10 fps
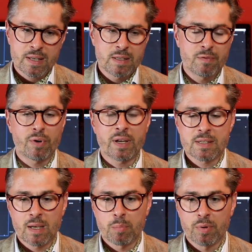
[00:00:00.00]
I see, for
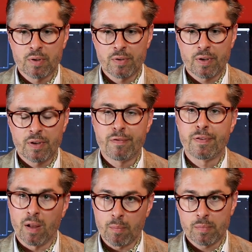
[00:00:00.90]
example, a
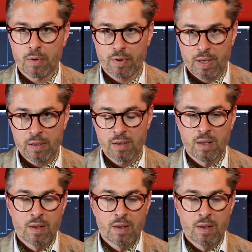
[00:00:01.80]
film, okay?